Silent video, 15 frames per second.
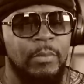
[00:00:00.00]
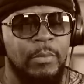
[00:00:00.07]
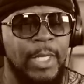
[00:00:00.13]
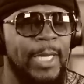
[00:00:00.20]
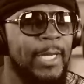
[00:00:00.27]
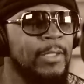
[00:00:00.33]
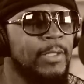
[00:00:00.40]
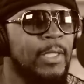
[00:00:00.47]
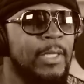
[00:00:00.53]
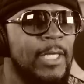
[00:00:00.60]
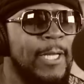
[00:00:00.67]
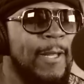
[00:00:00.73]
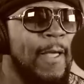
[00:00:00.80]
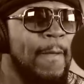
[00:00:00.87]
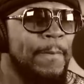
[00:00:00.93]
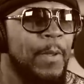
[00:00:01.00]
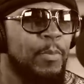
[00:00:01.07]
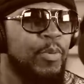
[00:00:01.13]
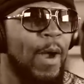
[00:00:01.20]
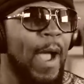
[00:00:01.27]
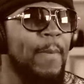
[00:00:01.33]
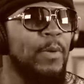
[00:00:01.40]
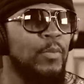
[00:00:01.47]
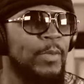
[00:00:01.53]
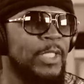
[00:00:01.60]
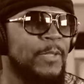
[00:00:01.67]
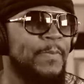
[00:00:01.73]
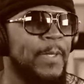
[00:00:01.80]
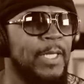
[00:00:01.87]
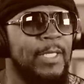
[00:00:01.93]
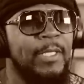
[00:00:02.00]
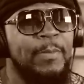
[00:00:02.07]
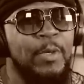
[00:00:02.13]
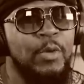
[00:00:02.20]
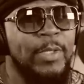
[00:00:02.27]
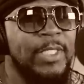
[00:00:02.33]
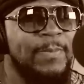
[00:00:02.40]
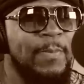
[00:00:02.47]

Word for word: And here's the thing the problem with spilling the milk is